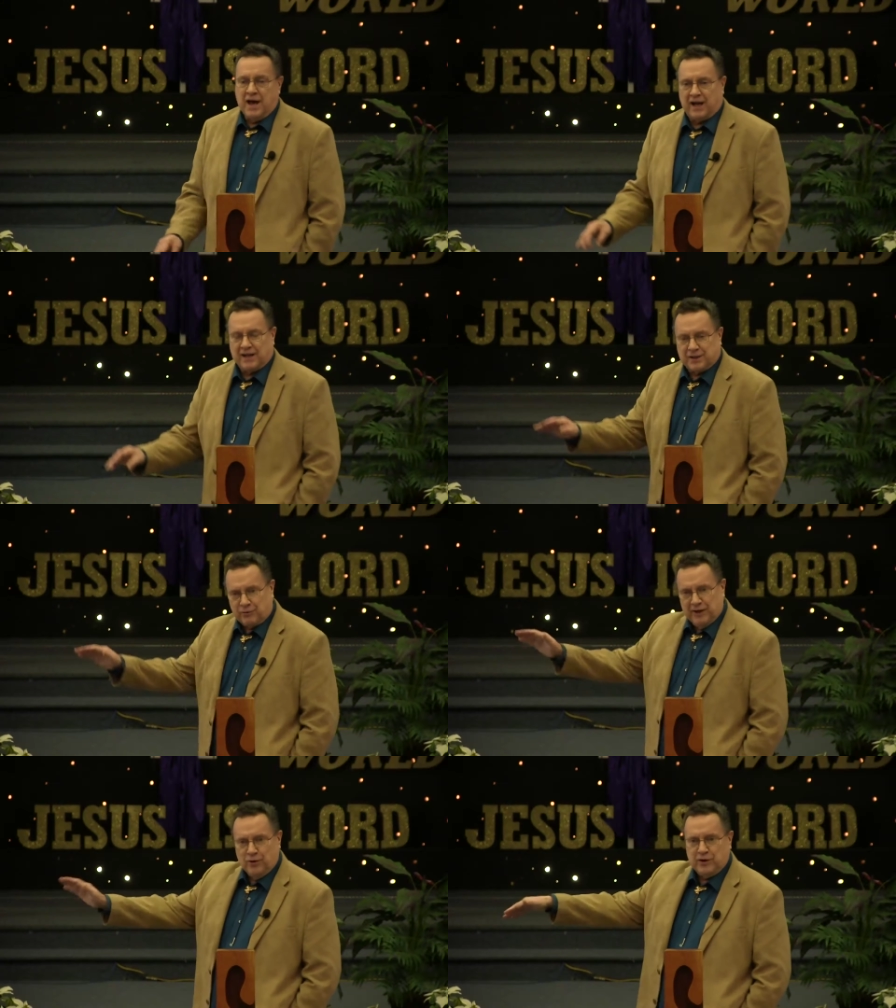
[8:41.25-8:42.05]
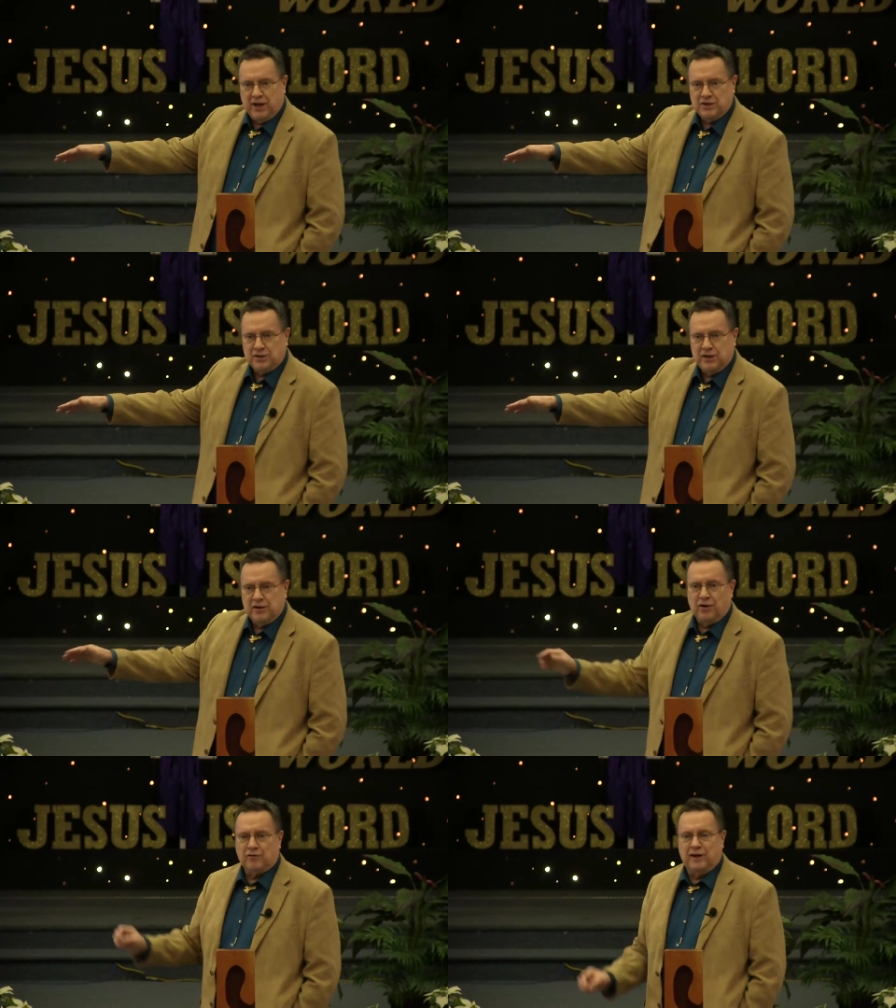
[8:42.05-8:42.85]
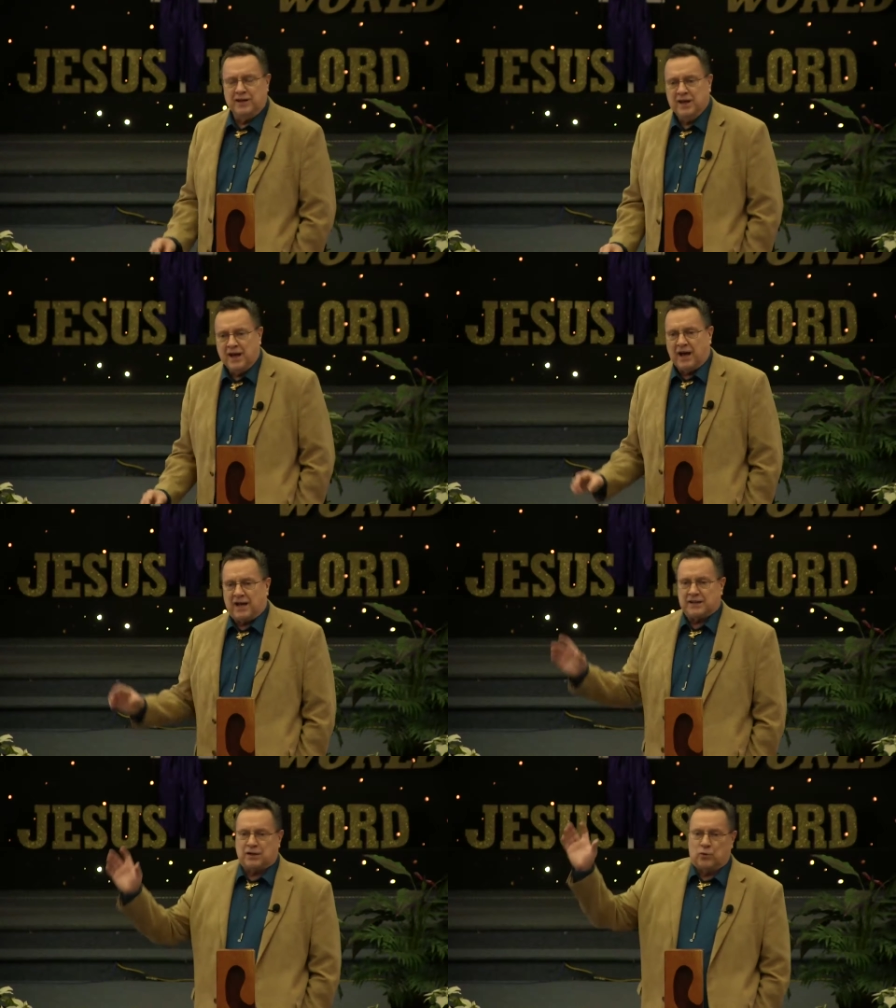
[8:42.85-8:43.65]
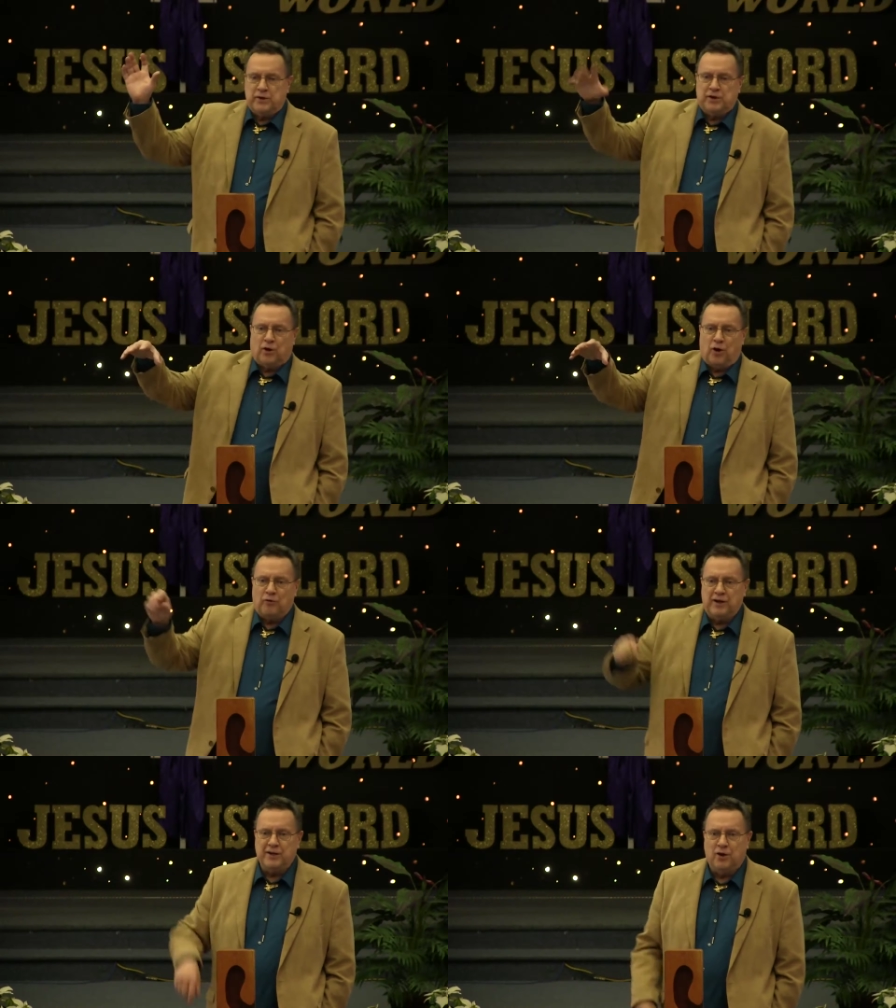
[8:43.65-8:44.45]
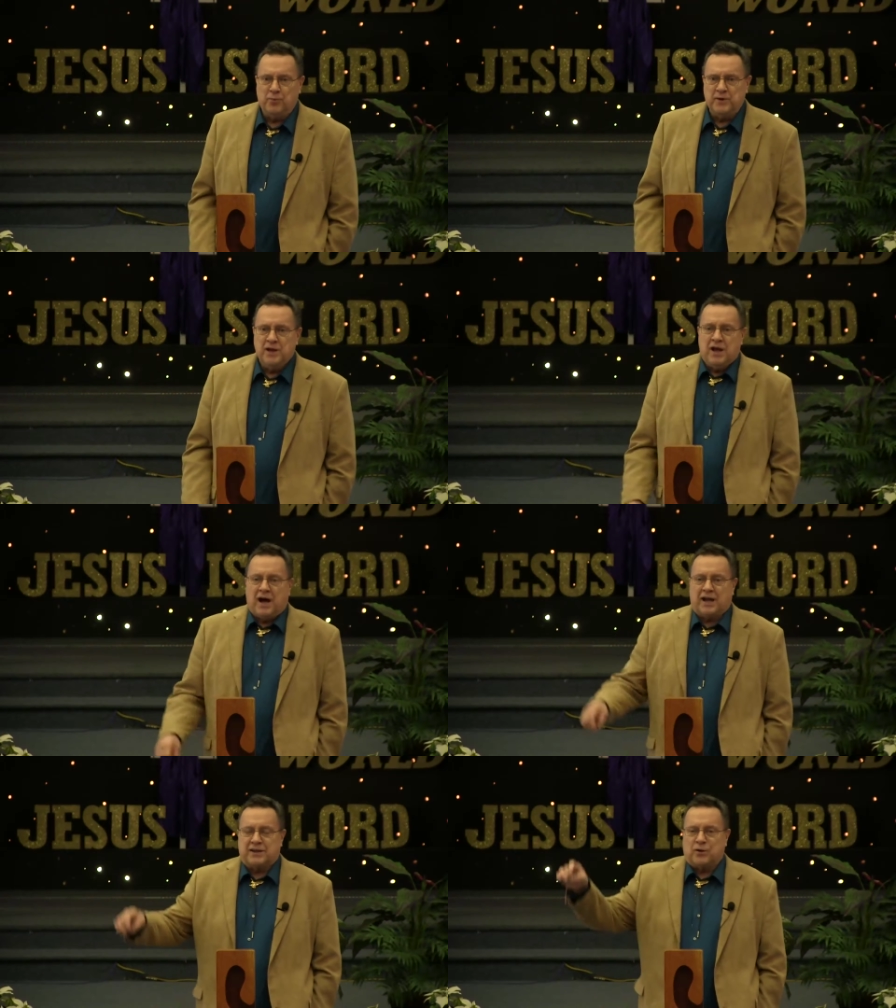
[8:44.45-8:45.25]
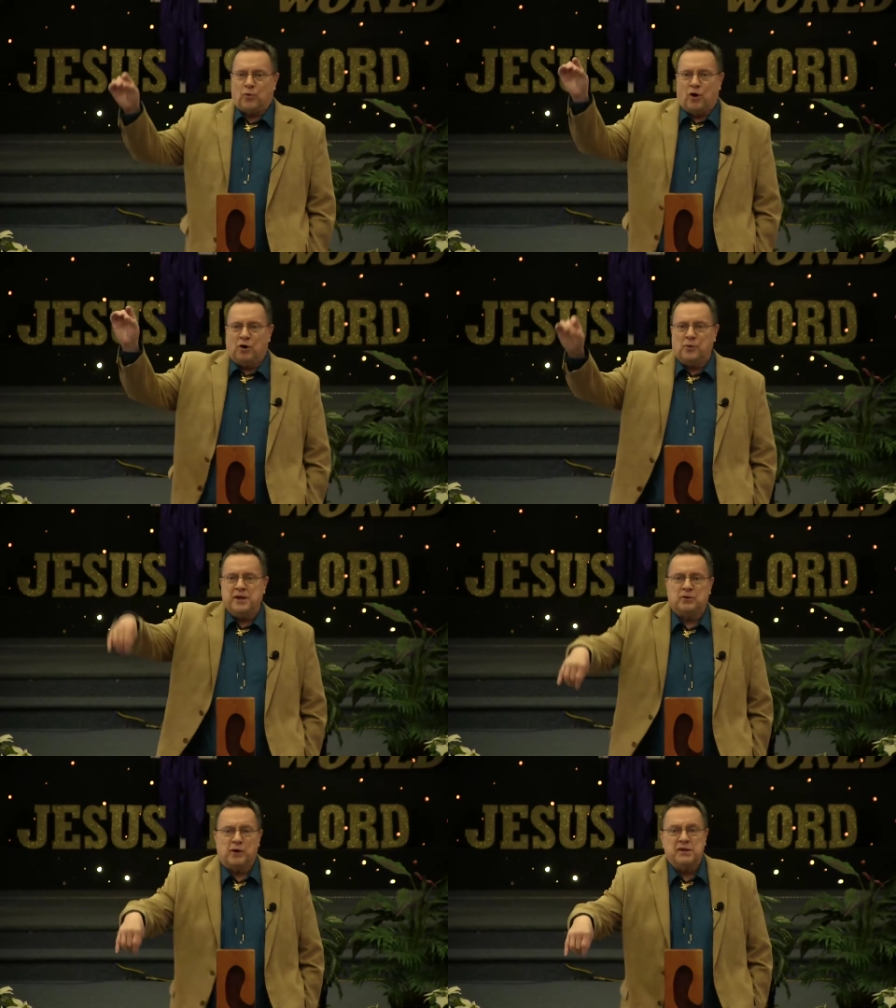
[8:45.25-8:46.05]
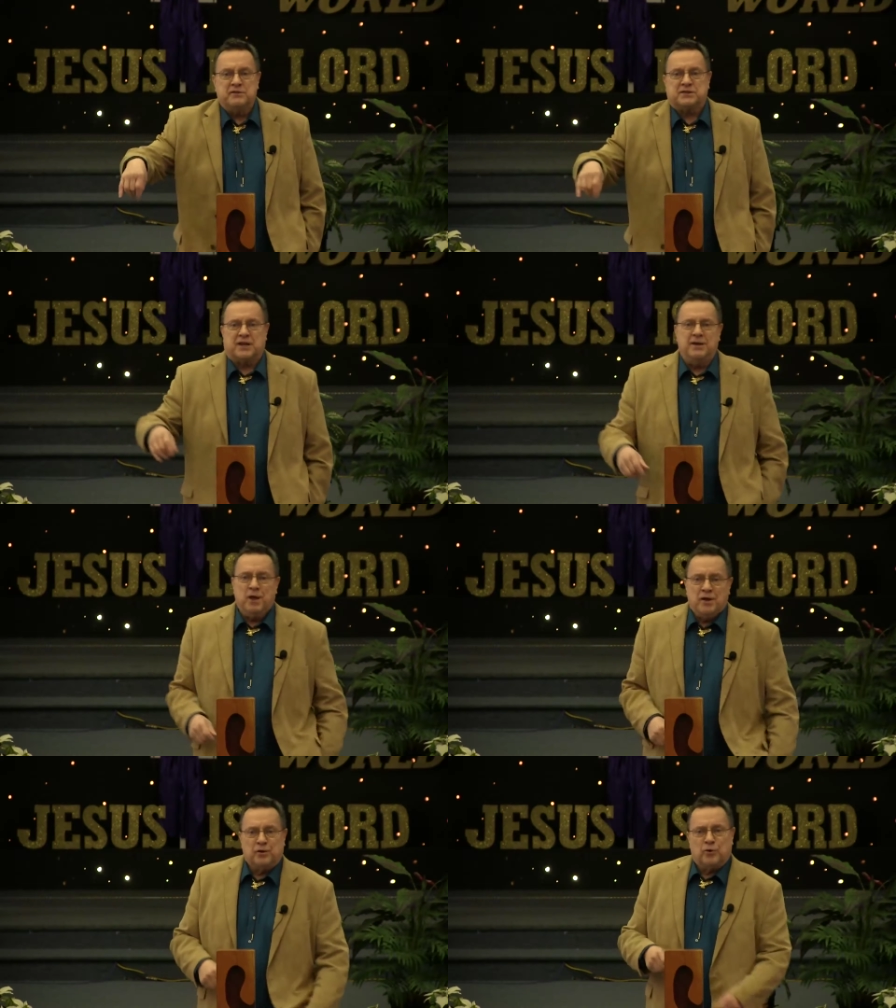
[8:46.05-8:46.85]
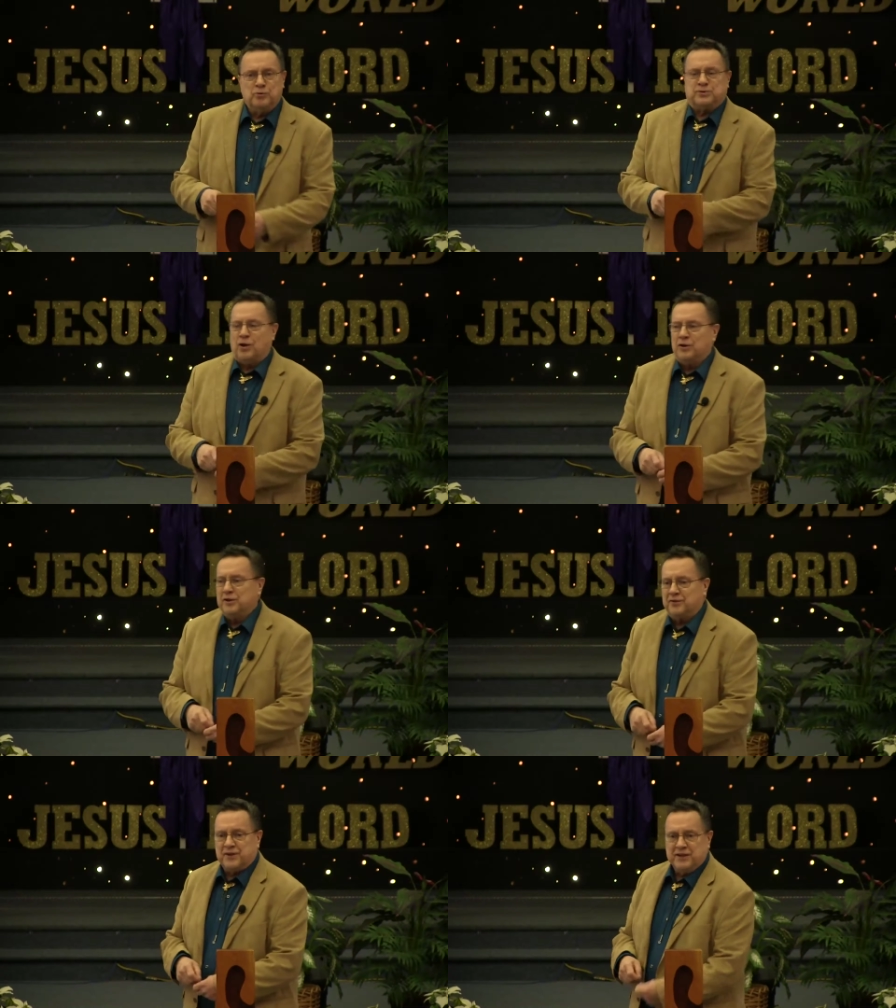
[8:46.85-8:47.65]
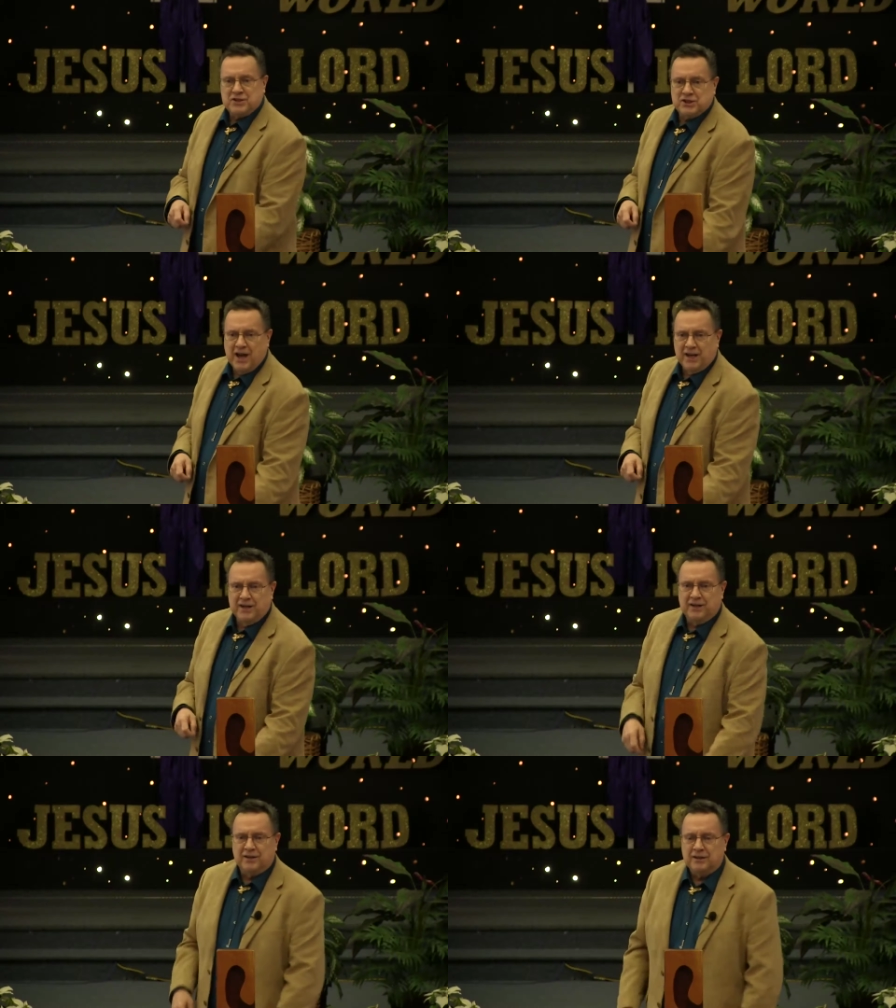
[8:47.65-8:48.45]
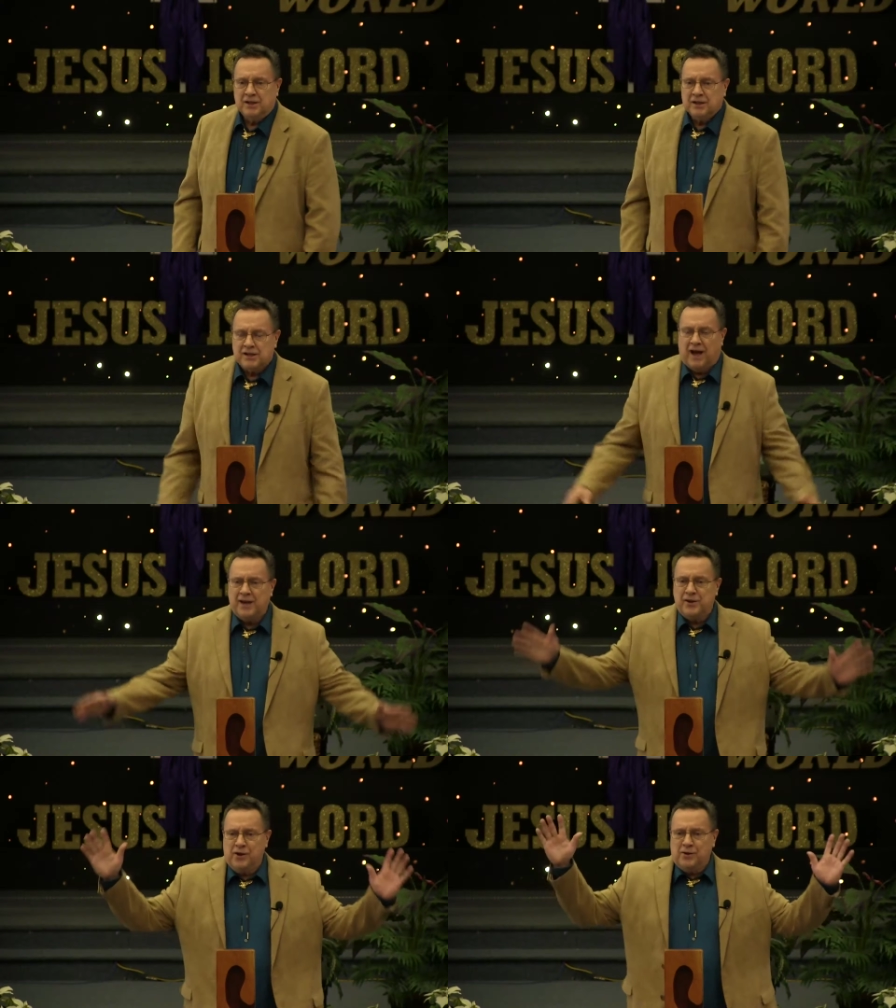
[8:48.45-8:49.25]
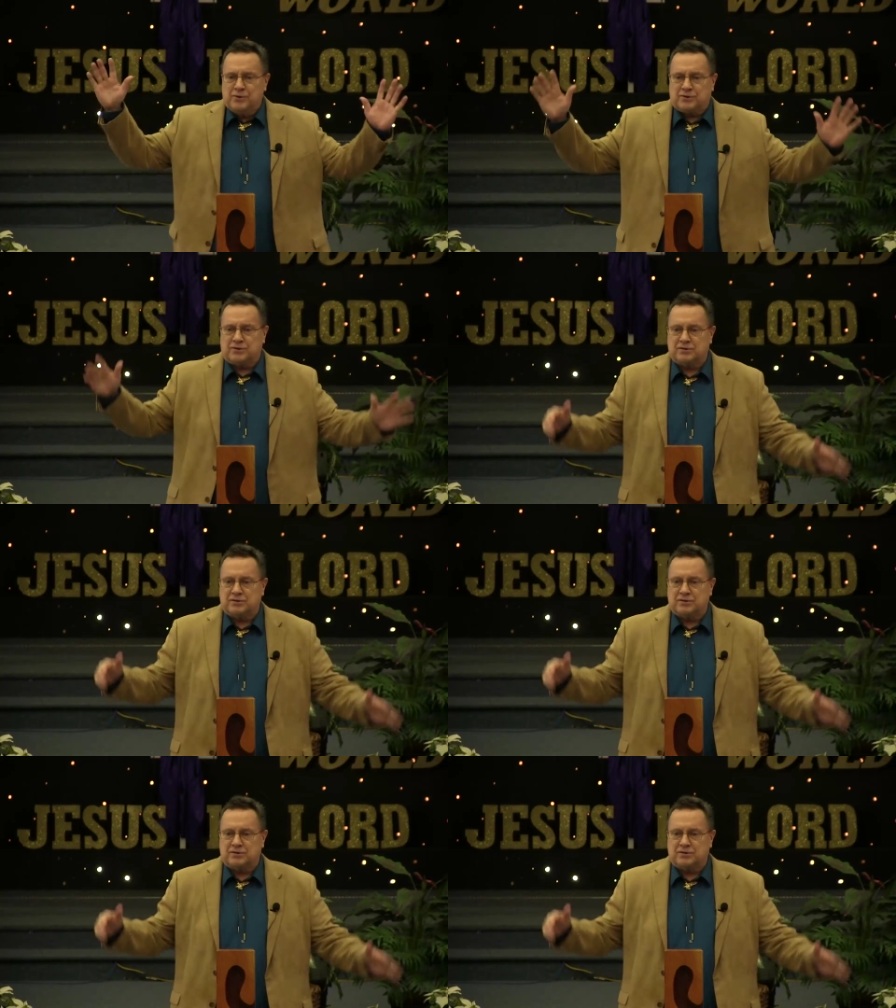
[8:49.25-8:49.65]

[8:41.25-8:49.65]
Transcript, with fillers: I got the right location there already. I got the window already open. I got the wall way to way of escape. The rope's long enough to get you out of here. God knows.